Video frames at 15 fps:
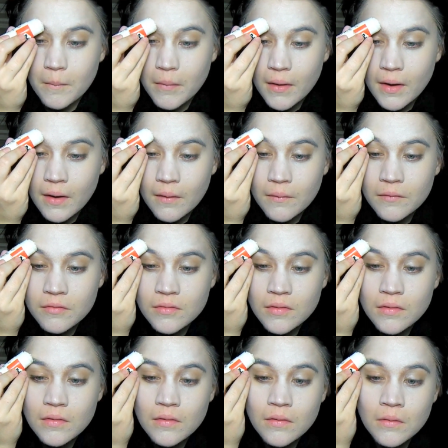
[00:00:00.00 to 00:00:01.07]
brows.
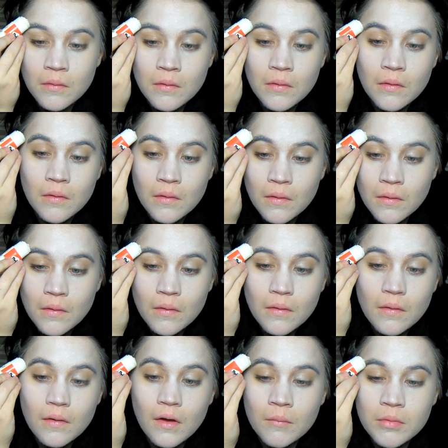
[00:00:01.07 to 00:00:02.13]

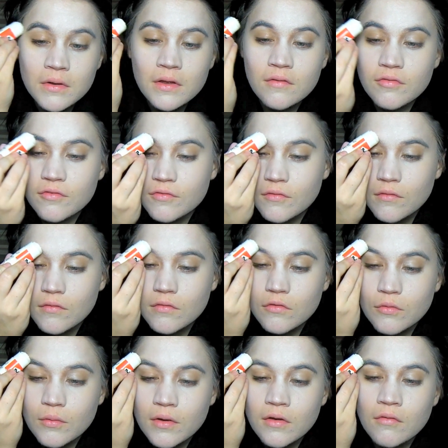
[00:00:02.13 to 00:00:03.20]
I believe
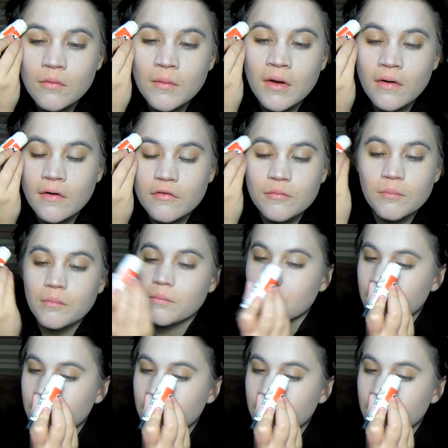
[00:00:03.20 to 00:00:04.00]
Twiggy Ramirez